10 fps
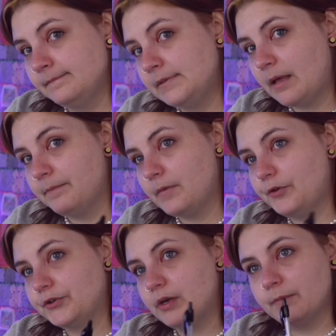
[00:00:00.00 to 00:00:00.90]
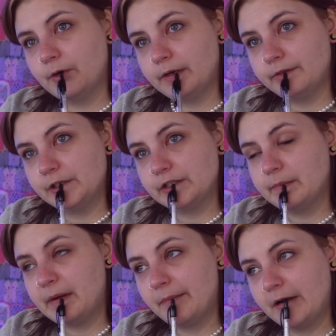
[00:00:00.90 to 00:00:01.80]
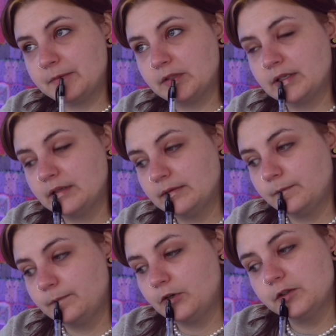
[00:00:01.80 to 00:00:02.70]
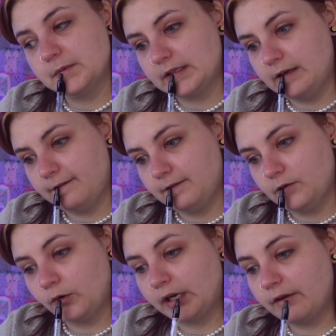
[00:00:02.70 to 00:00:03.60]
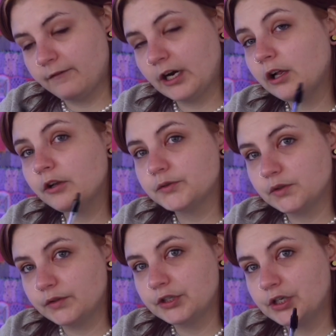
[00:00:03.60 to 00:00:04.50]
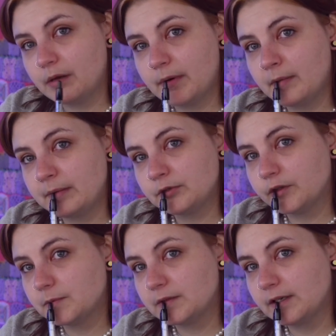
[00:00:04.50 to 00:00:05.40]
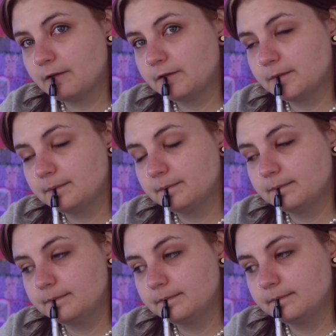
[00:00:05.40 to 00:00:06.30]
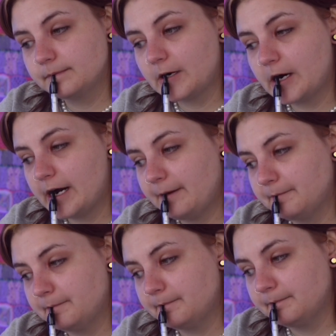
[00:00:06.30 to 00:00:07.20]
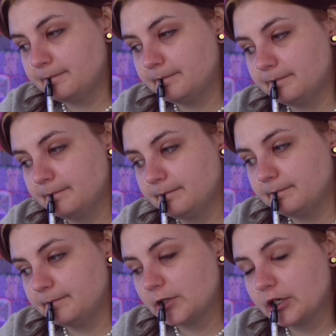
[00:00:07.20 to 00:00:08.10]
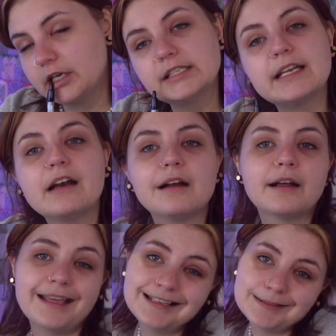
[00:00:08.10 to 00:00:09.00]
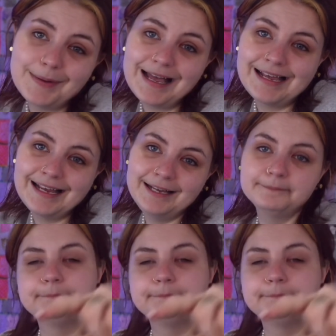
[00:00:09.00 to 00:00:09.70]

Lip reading: yep. Also, I want to finish up my mom's Christmas gift, or get very close to finishing up my mom's Christmas gift. Alright. Talk to you guys later. Kitties, bye!